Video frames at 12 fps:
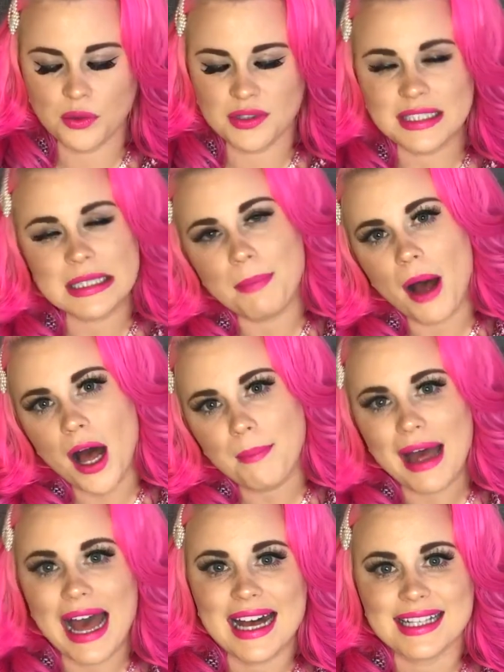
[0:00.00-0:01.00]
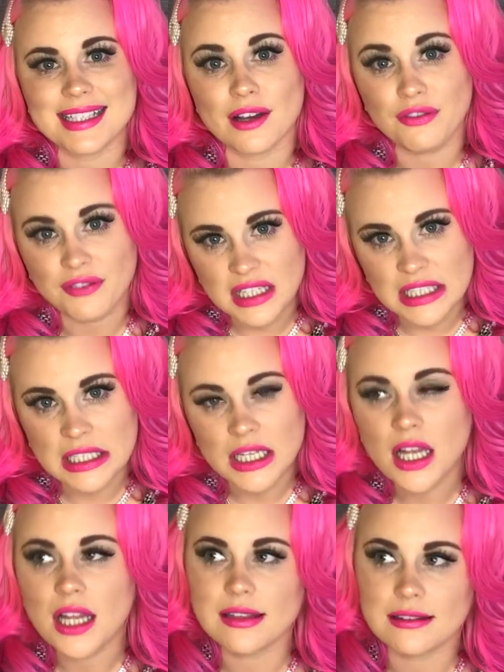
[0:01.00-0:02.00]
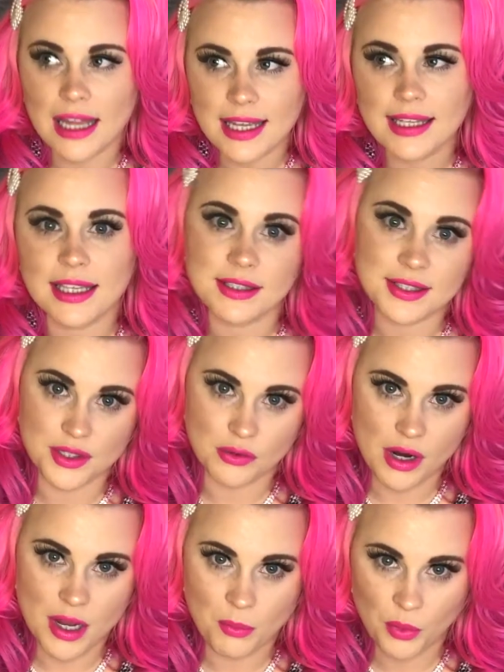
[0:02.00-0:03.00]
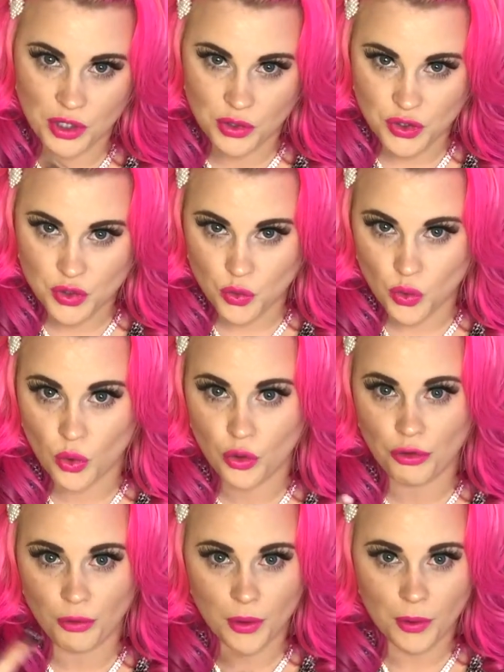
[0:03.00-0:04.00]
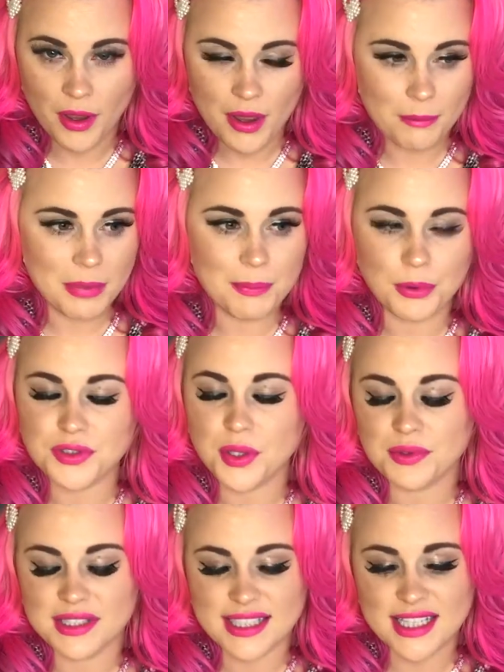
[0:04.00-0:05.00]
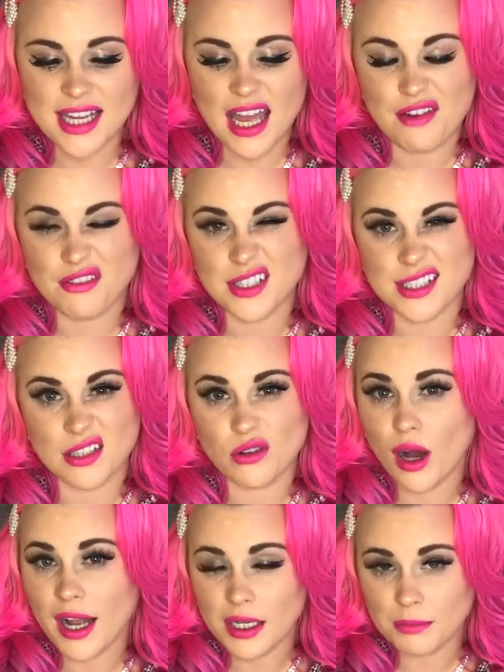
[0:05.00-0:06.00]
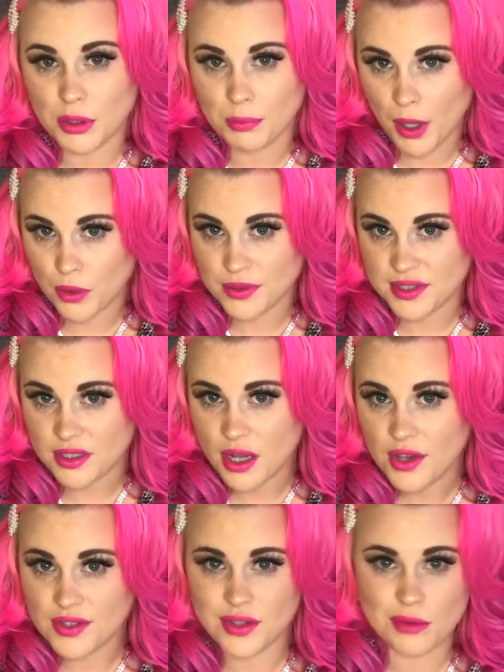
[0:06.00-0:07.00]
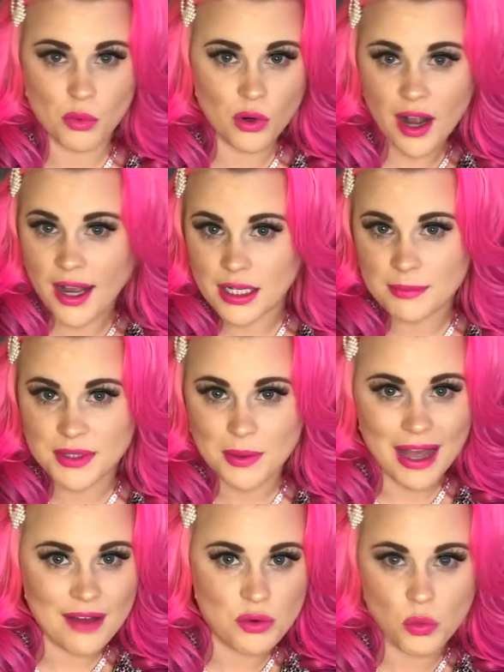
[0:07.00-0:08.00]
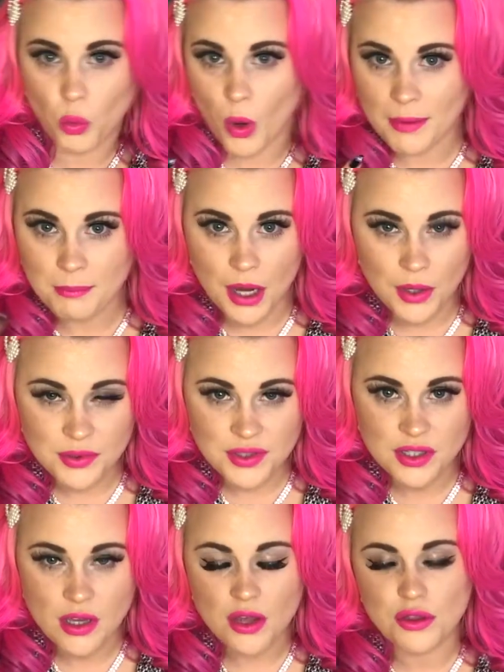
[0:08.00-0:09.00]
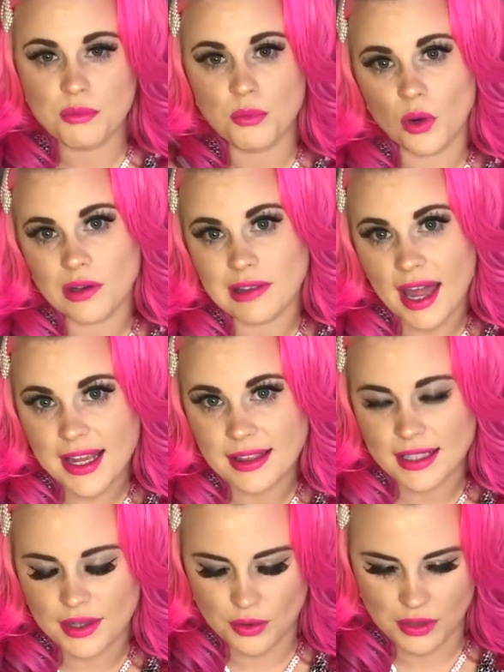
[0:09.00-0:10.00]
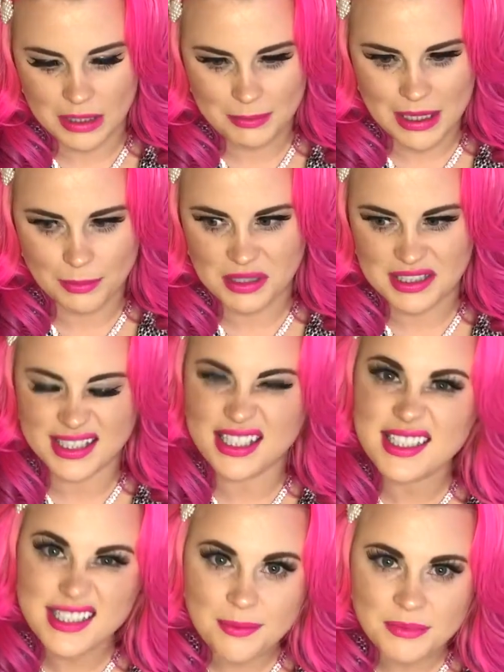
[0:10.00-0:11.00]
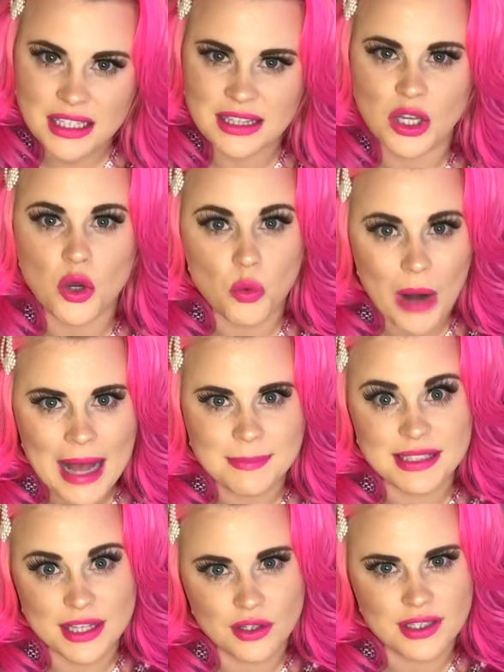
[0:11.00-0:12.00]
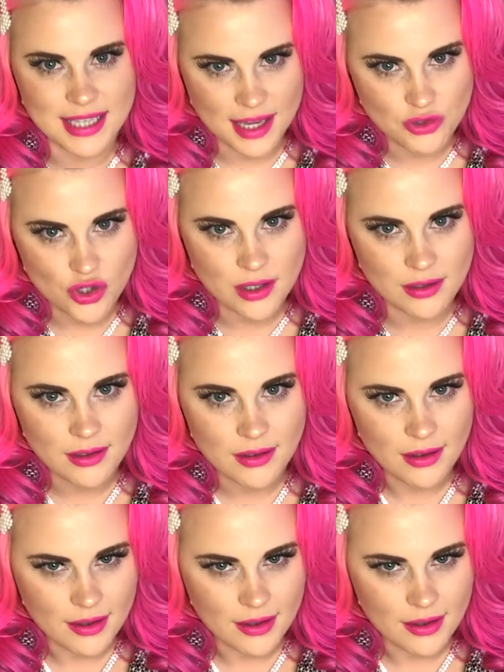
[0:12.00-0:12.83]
So Depop has a feed like Instagram where you scroll through. People don't see every single item you post. So the more items you have in one post, the more likely they're going to be able to see something that grabs their attention.